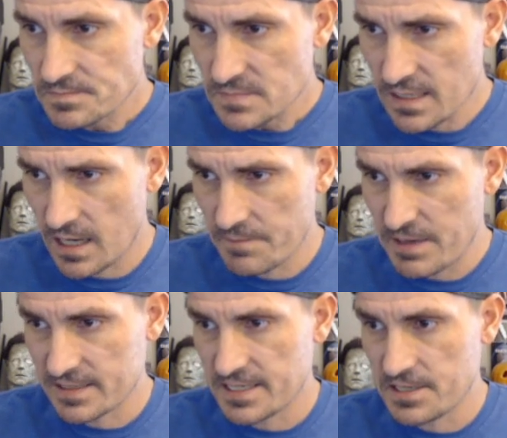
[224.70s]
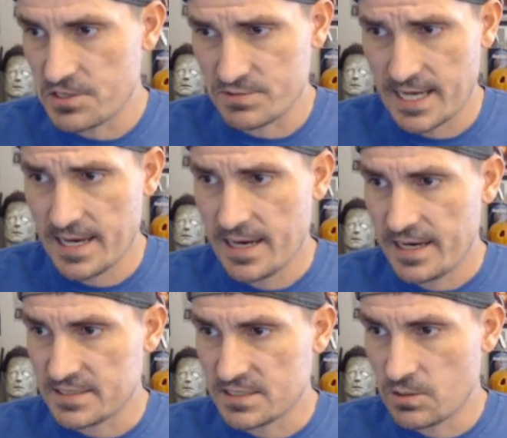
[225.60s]
It continues.
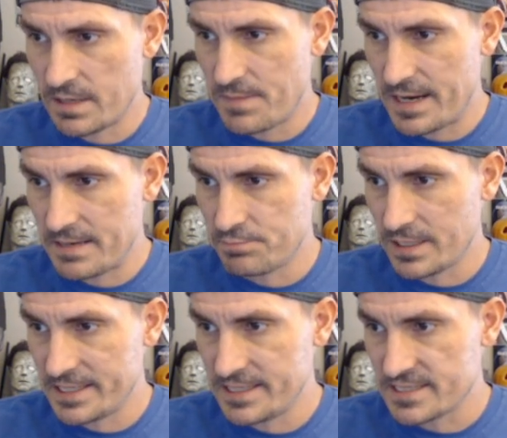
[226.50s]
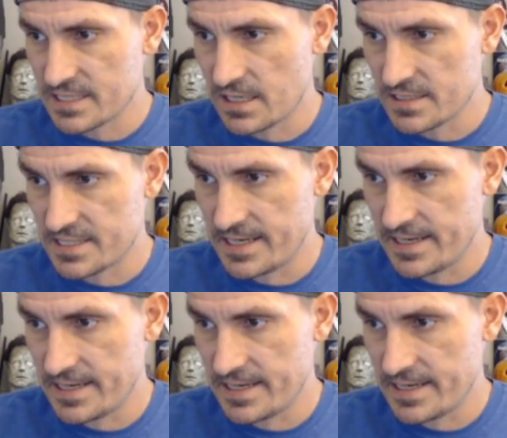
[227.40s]
As noted by Bloody Disgusting,